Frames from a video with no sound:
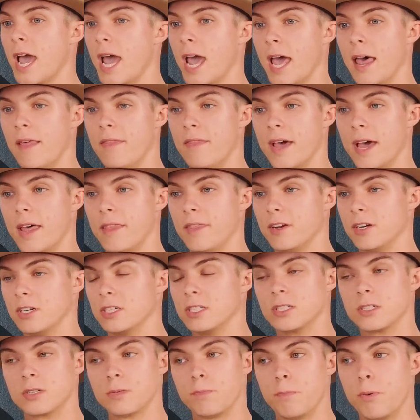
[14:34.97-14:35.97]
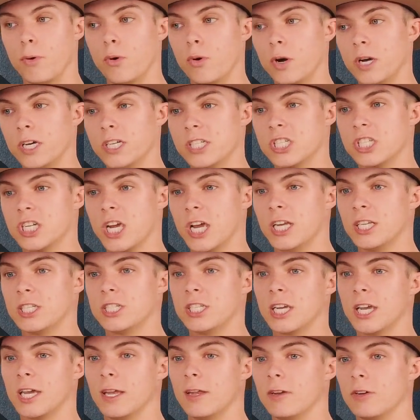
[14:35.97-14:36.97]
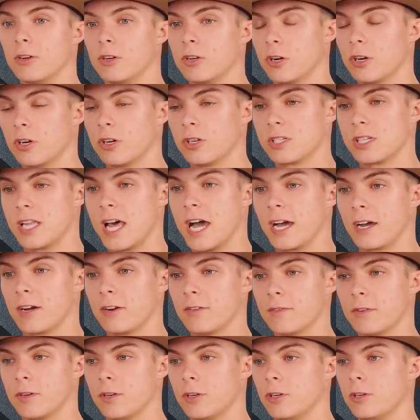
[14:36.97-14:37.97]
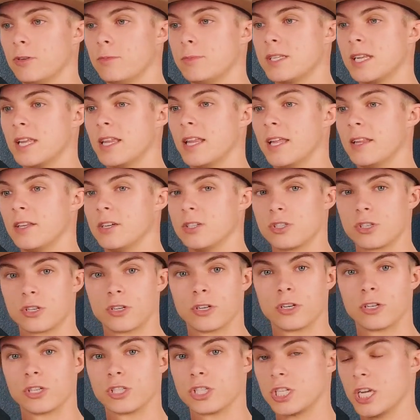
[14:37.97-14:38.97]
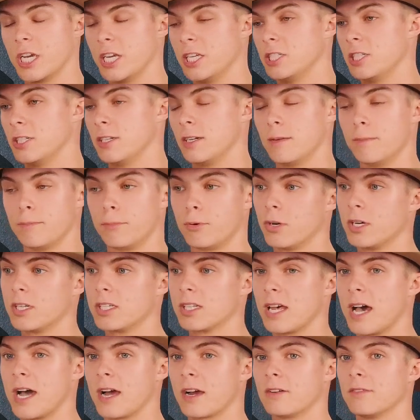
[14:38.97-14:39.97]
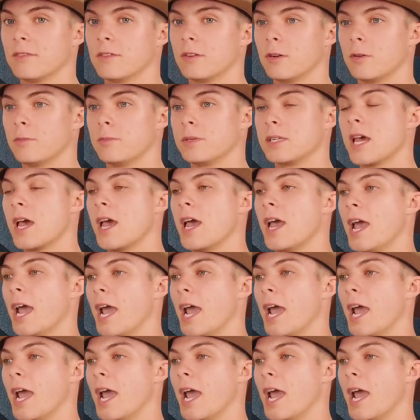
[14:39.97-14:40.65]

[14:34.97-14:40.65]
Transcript: and then there's boys changing in girls' locker rooms, and then there's girls changing in boys' locker rooms,